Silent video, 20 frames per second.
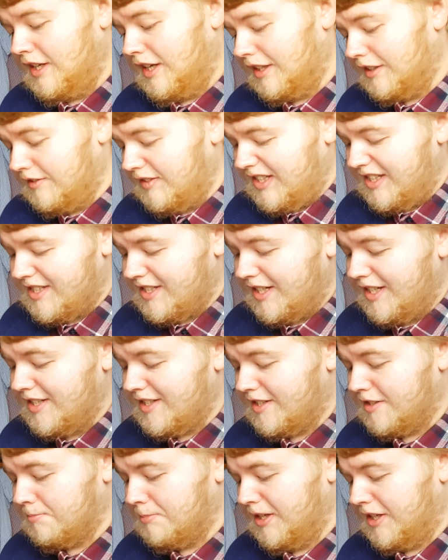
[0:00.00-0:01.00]
and the reason
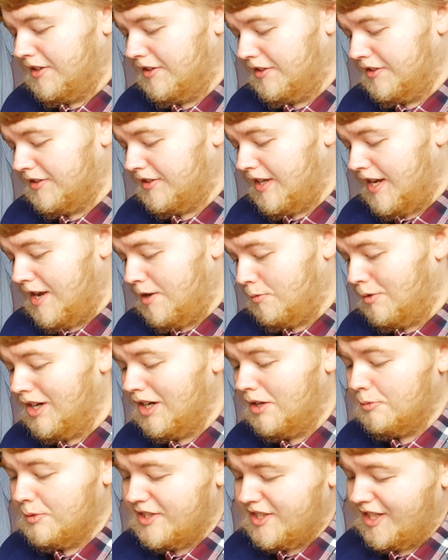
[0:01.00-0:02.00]
is because when
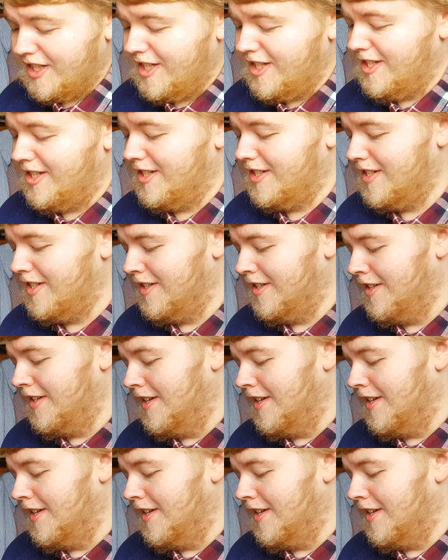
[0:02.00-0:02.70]
I was a kid,